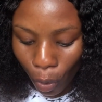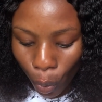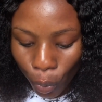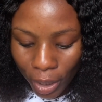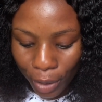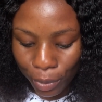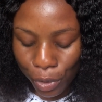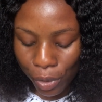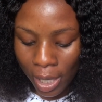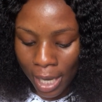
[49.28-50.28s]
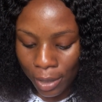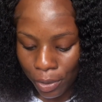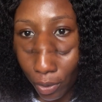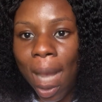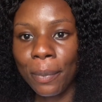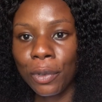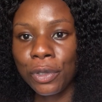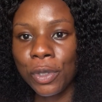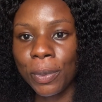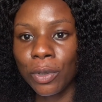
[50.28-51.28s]
okay with you guys. I'm going
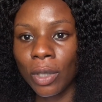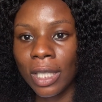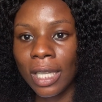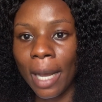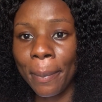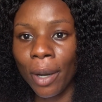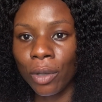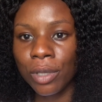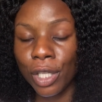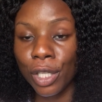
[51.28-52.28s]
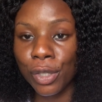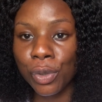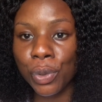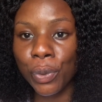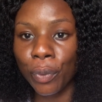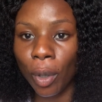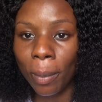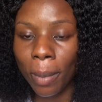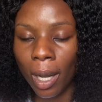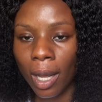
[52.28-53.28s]
to be talking about a scrub.
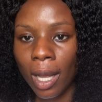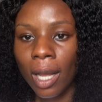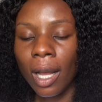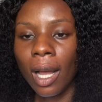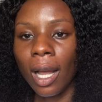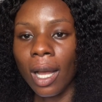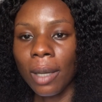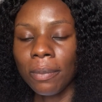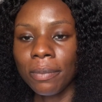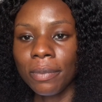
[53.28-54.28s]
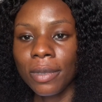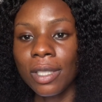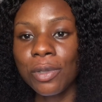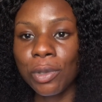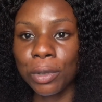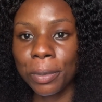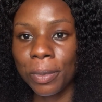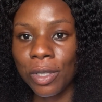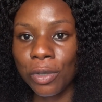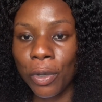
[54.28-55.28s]
This scrub
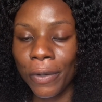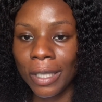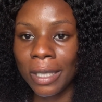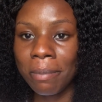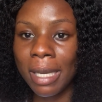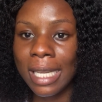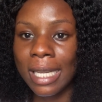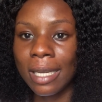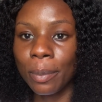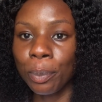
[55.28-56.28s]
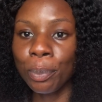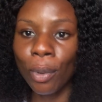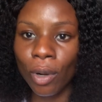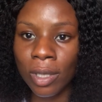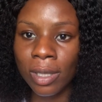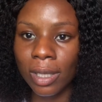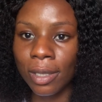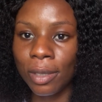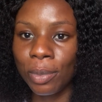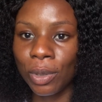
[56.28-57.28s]
is currently making buzz in
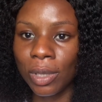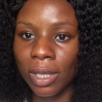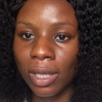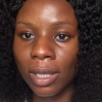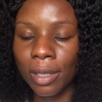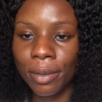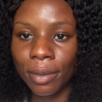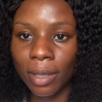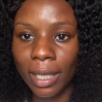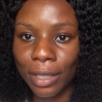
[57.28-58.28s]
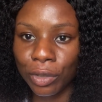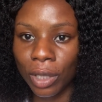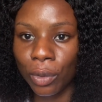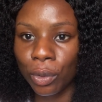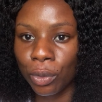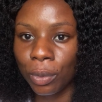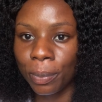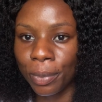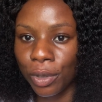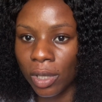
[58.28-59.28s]
the Nigerian local
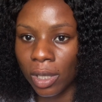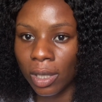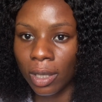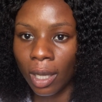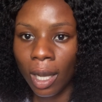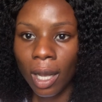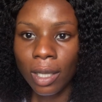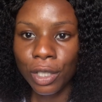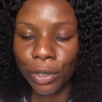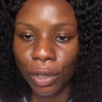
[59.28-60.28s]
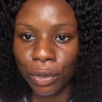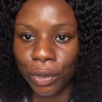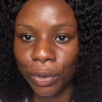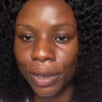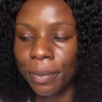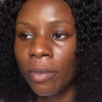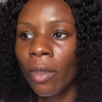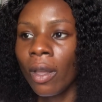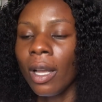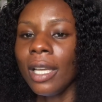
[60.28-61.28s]
beauty industry.
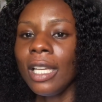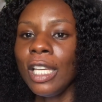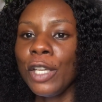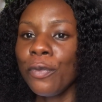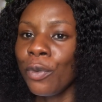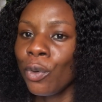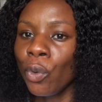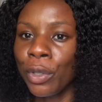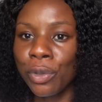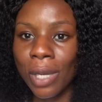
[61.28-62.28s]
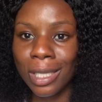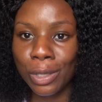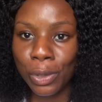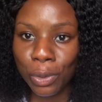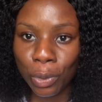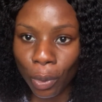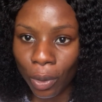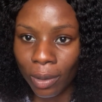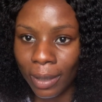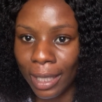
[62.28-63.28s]
If you go into any
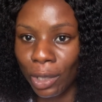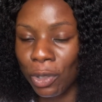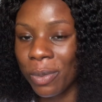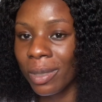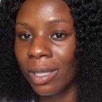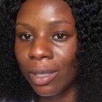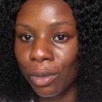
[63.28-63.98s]
store, any cosmetic